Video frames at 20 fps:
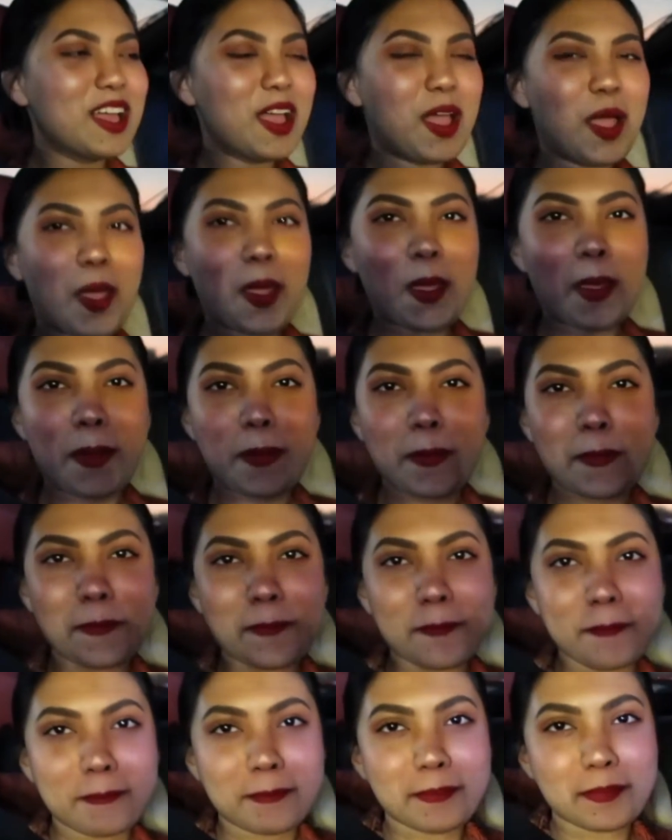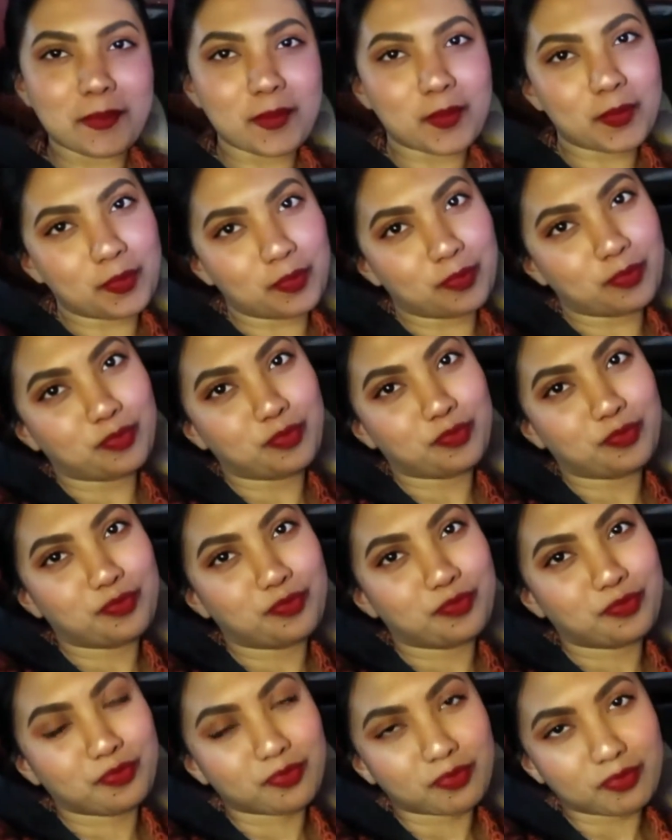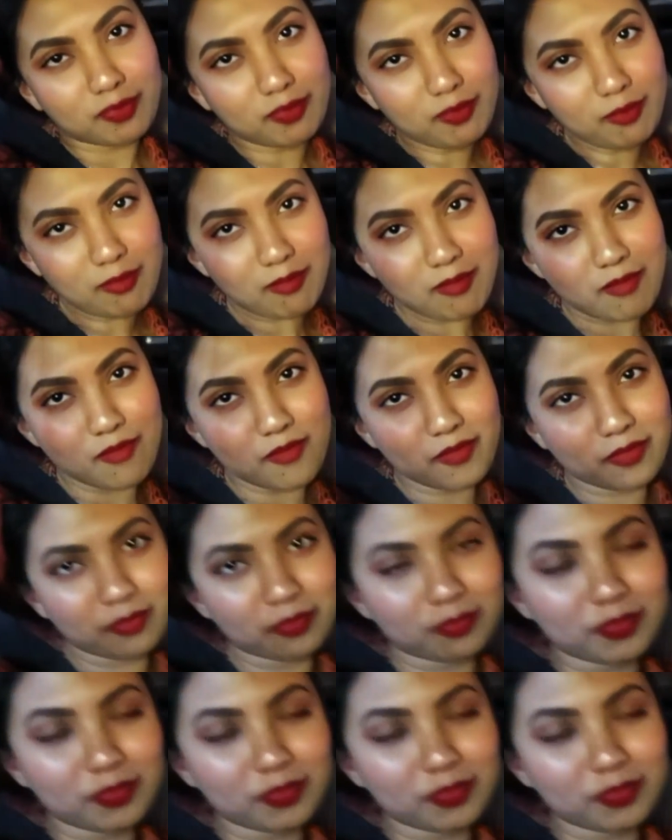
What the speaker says: Koi iska pilane wali ho.